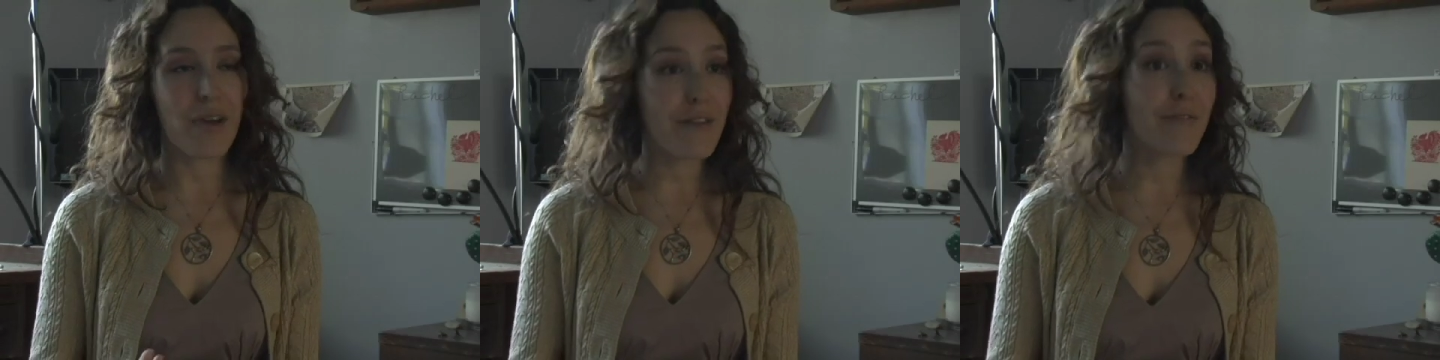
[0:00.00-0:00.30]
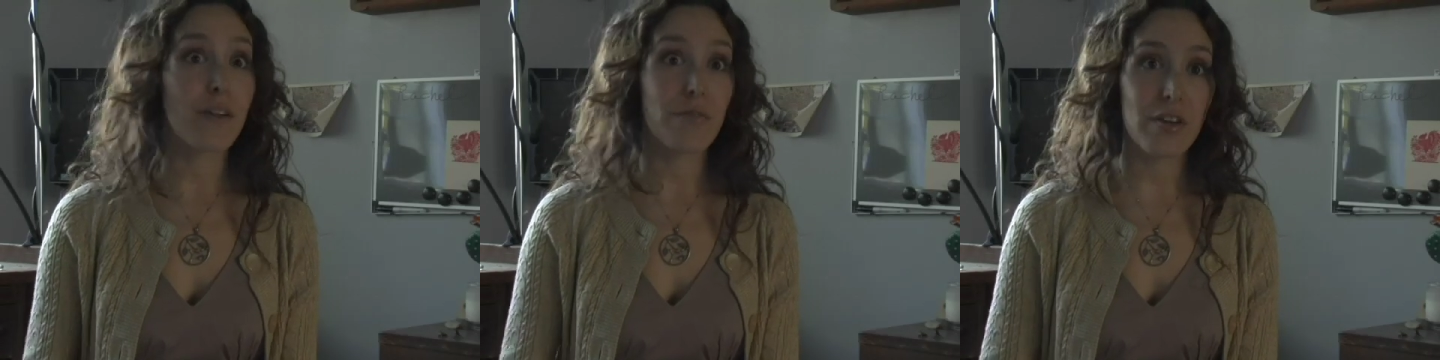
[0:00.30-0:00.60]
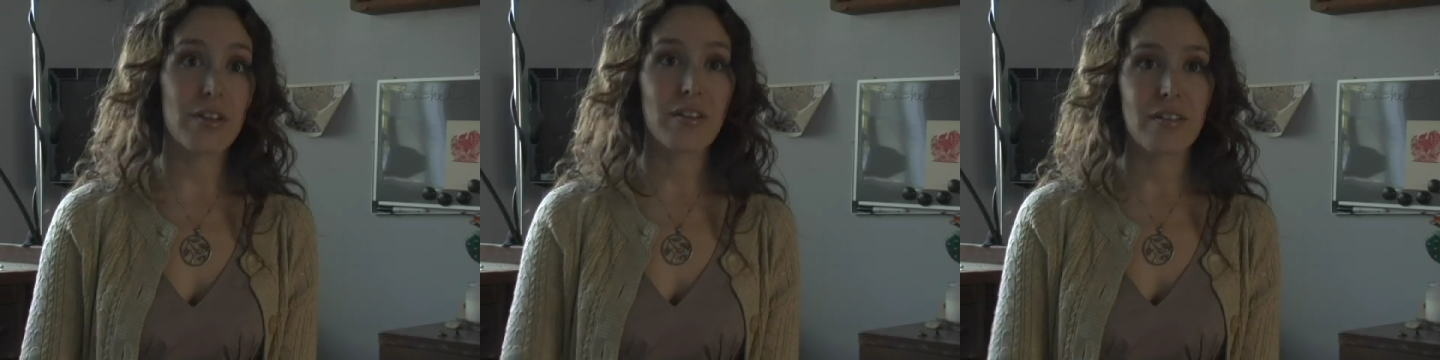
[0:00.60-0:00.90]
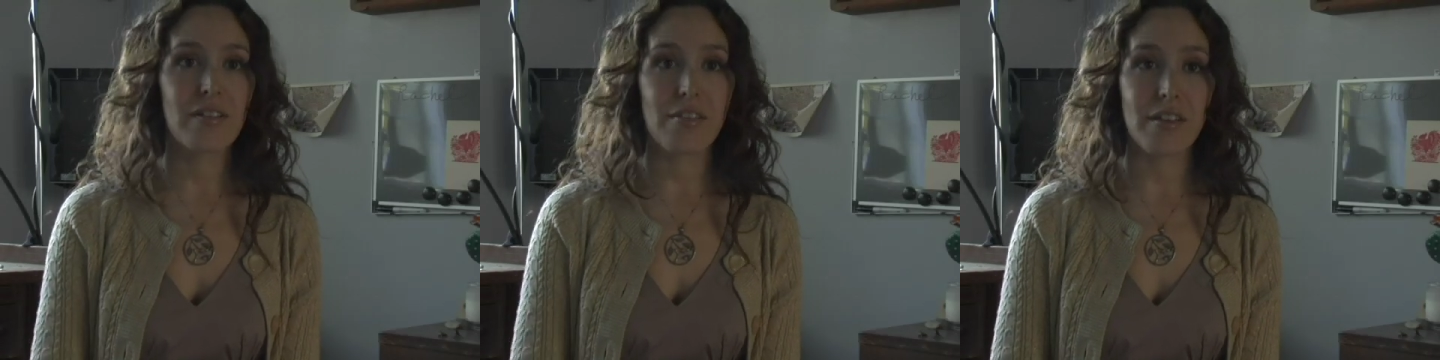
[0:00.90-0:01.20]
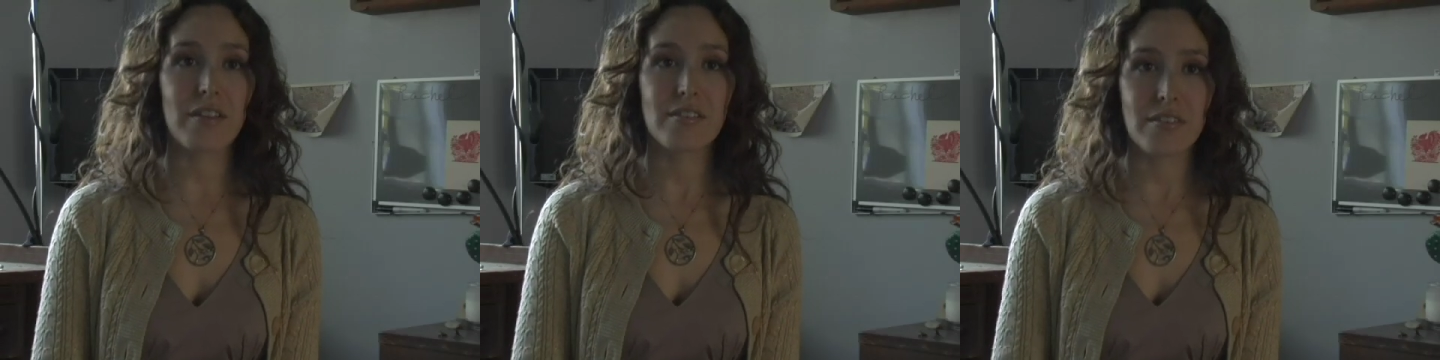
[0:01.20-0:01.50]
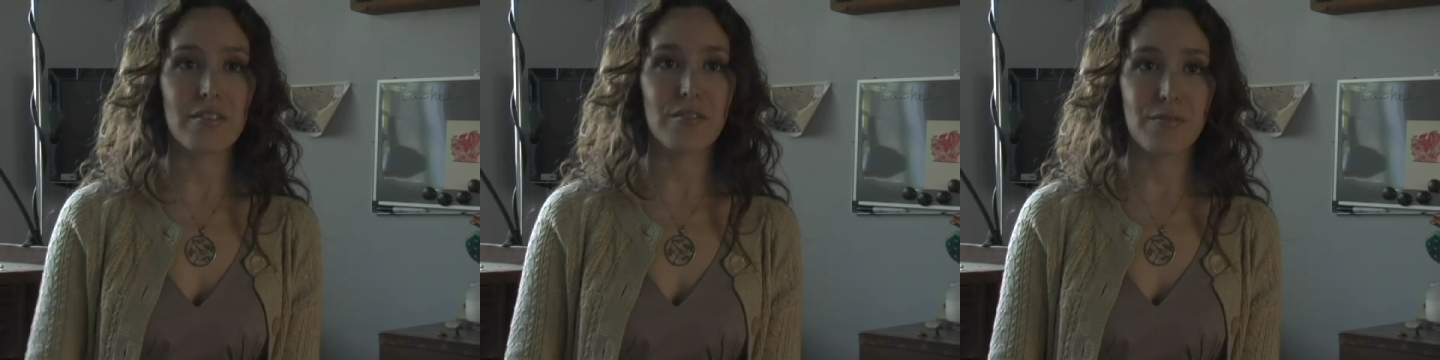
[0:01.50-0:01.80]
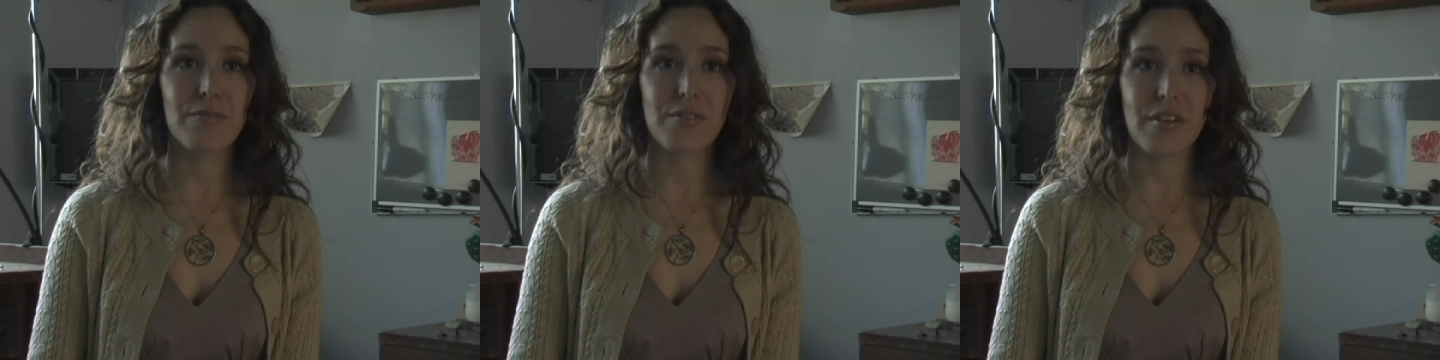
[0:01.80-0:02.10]
my favorite things to do
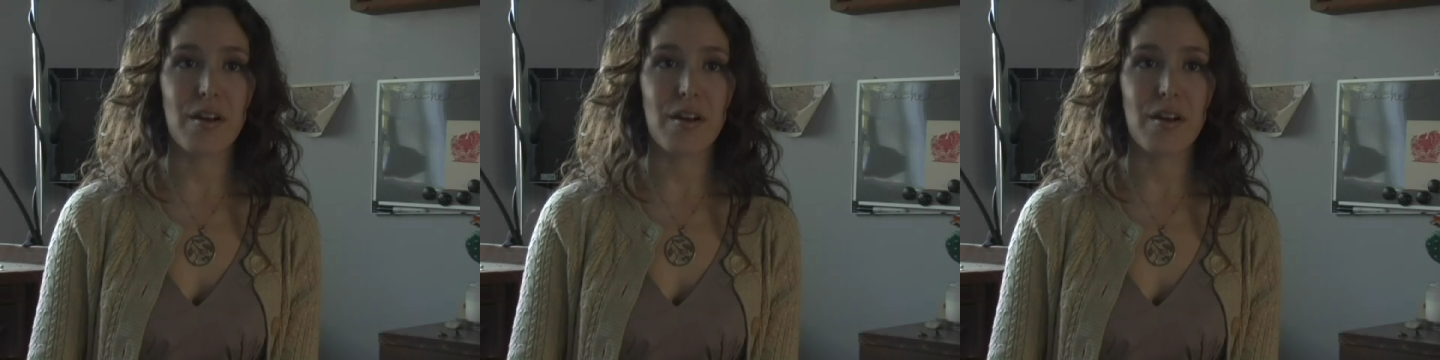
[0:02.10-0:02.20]
for the